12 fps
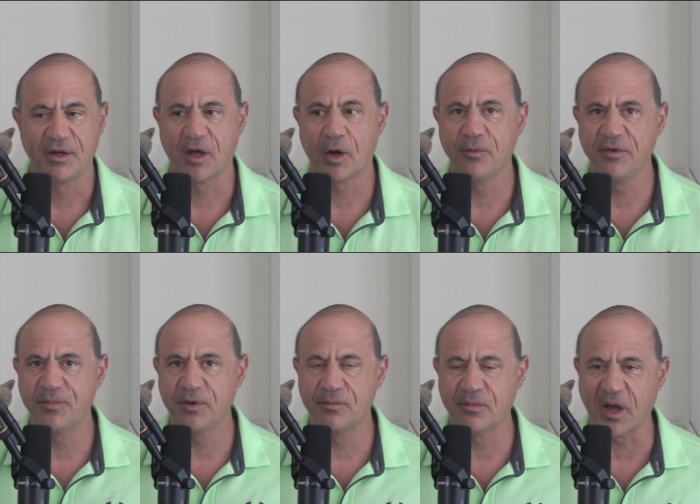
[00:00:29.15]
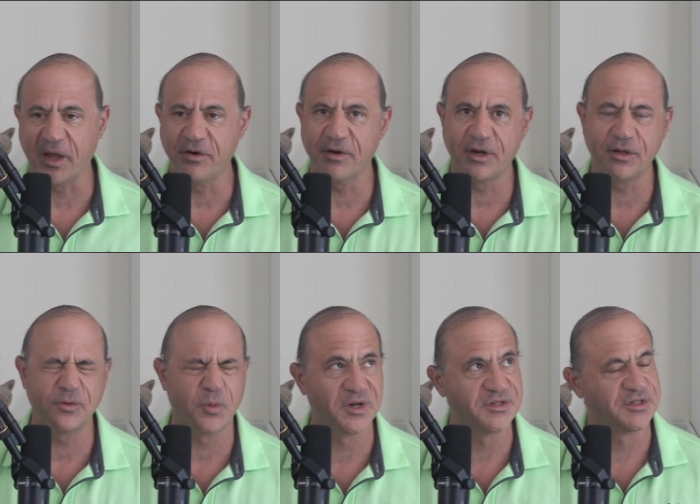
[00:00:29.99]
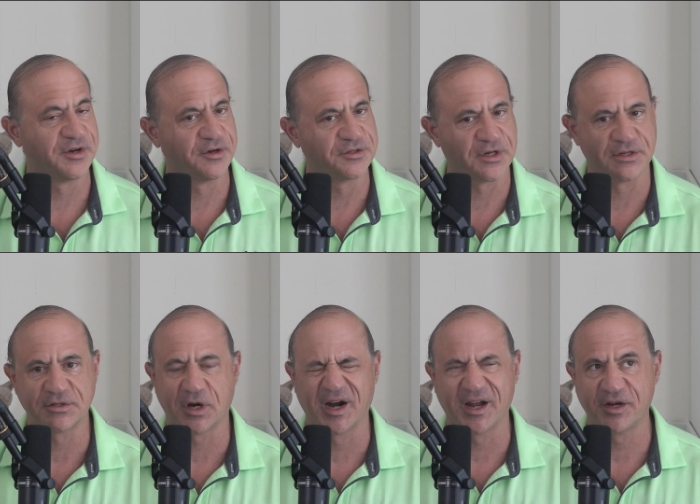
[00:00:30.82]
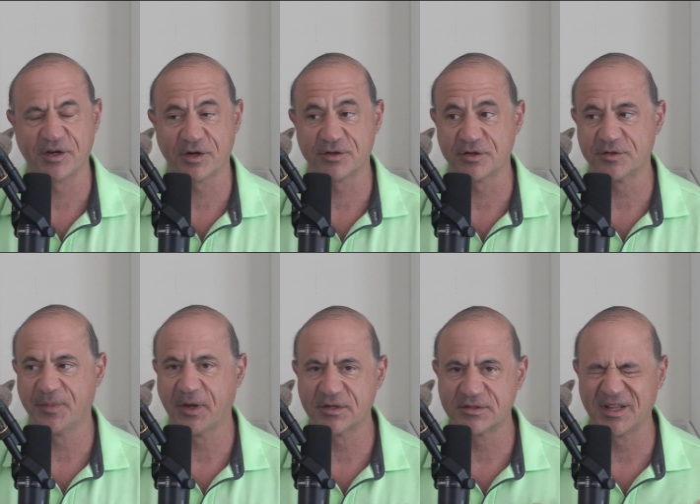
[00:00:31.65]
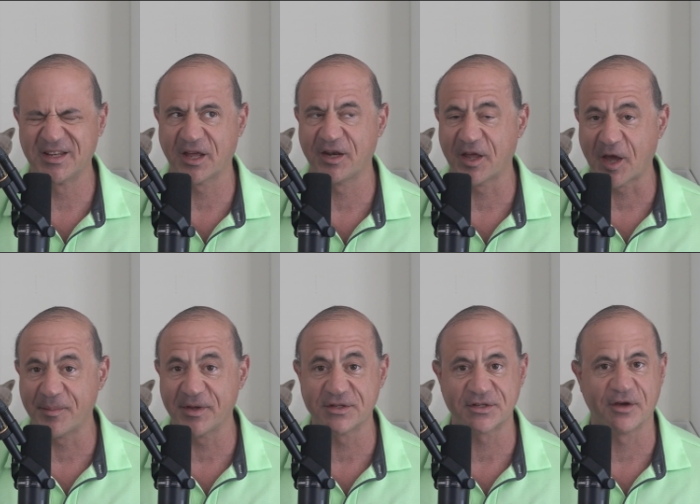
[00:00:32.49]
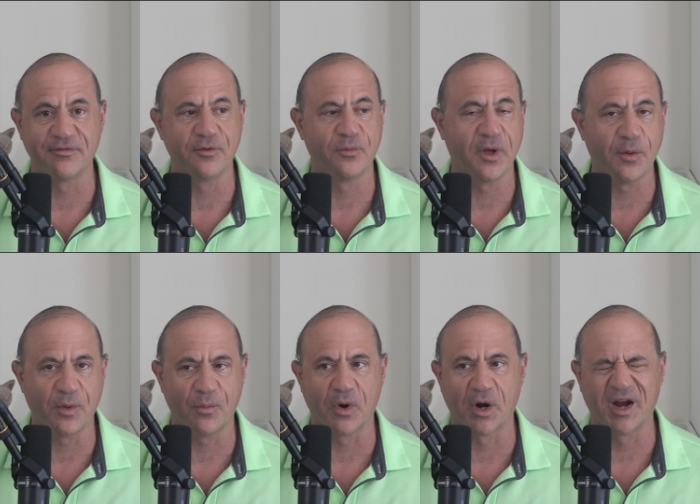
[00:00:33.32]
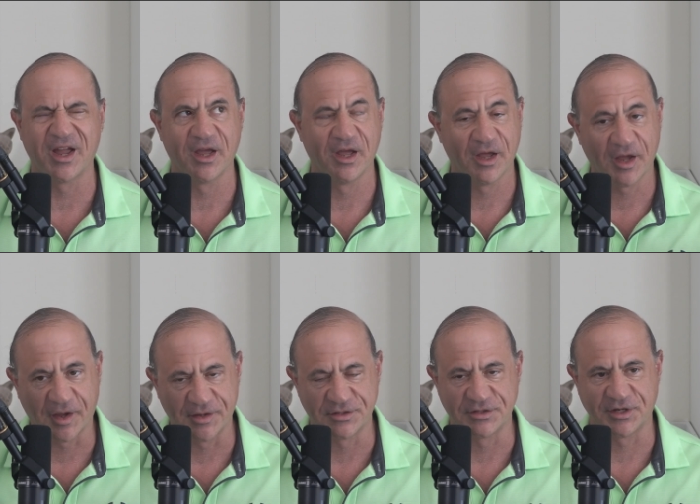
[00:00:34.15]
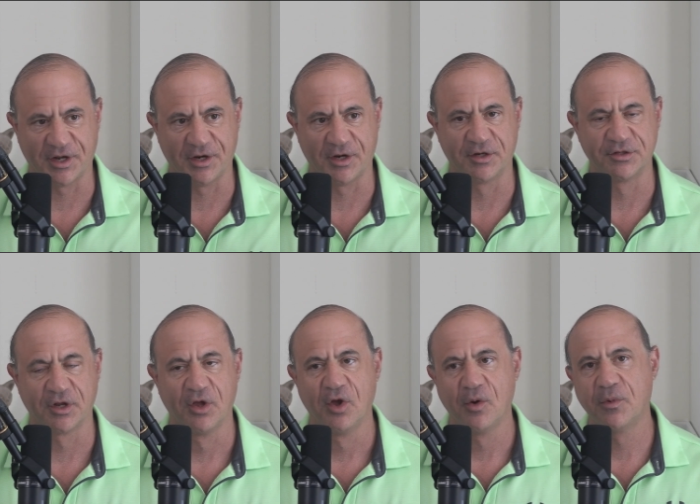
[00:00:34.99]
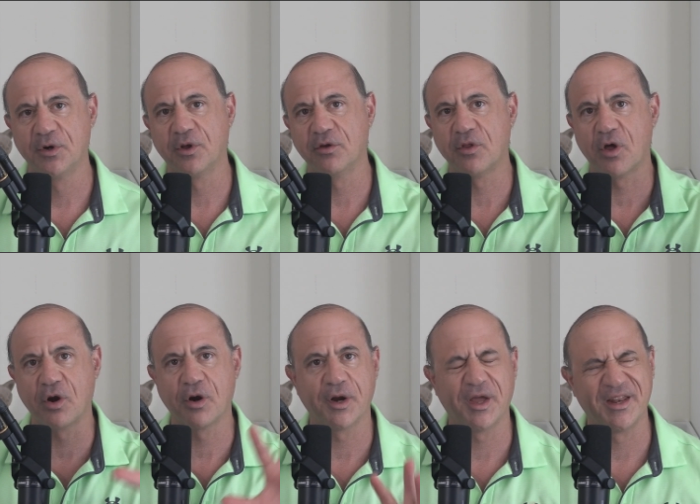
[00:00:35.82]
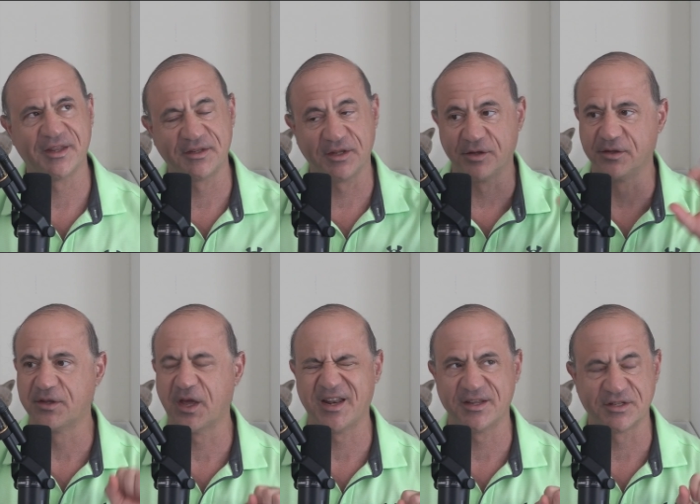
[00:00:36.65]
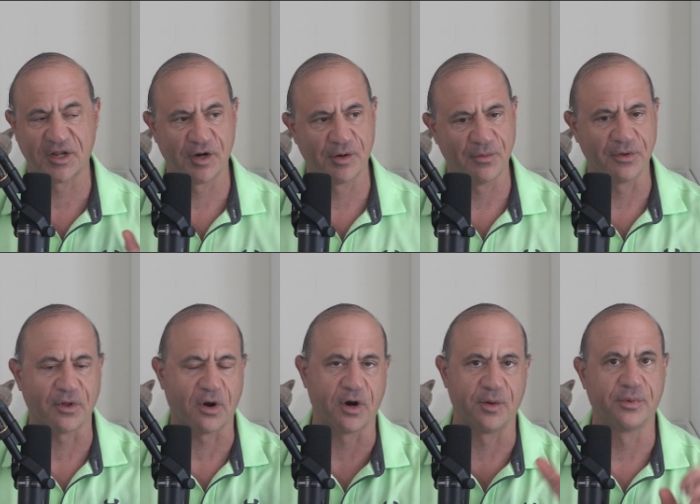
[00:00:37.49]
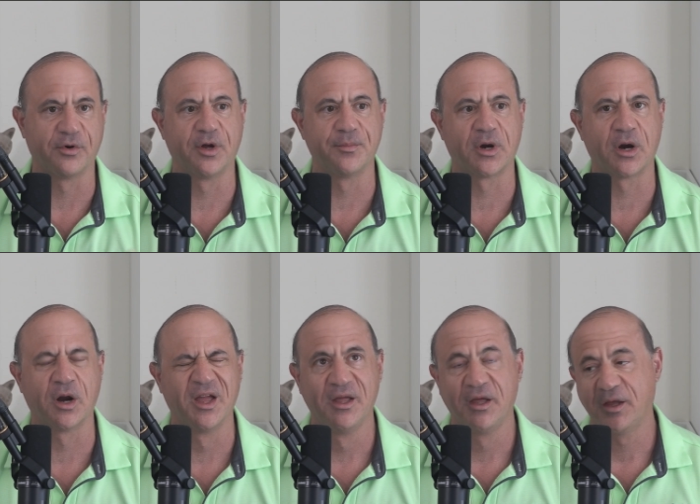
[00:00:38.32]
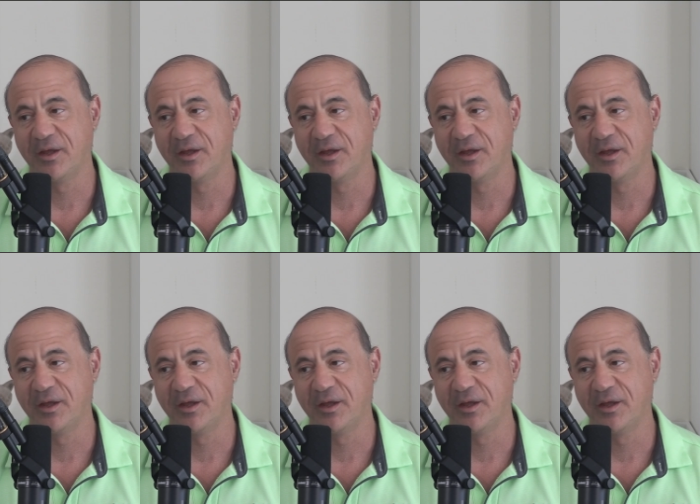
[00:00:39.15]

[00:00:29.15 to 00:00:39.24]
Now, we've been migrating towards Zero Trust architectures because the dynamics of the way we work has changed. We're no longer in a single data center with a hard perimeter.